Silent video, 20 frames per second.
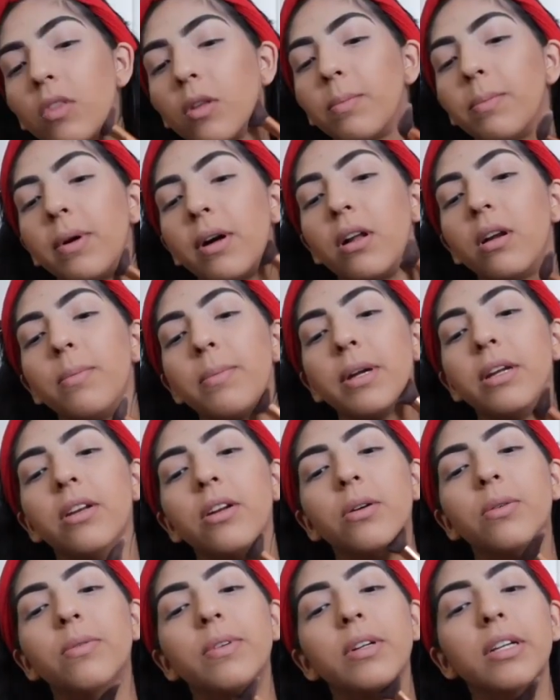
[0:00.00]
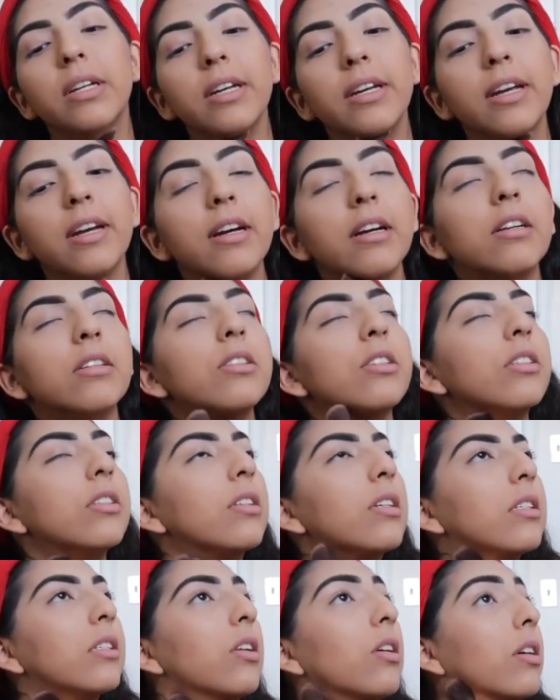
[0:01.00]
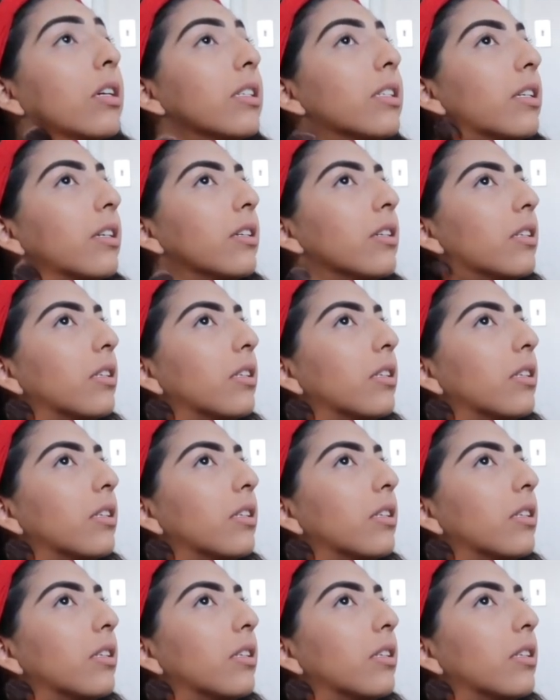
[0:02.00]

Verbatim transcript: Bottom I don't really care, just as long as there's